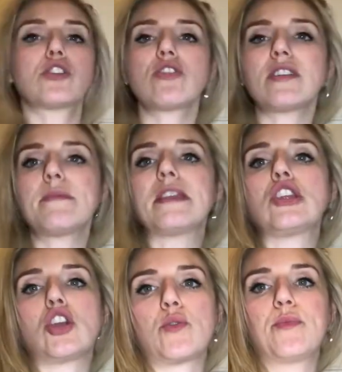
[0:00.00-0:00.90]
I try
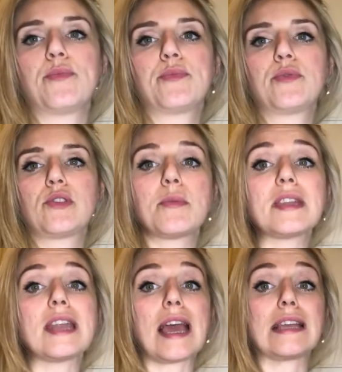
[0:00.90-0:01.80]
something new?
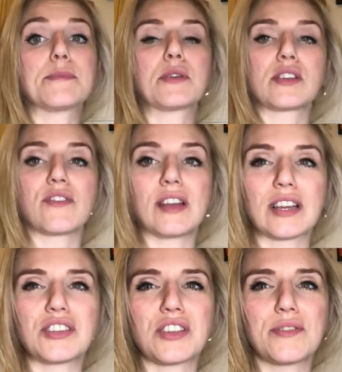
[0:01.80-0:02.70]
Something nice, because I feel
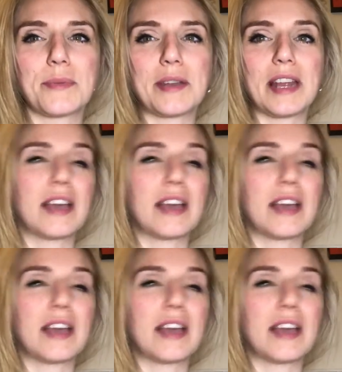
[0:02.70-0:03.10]
like I deserve something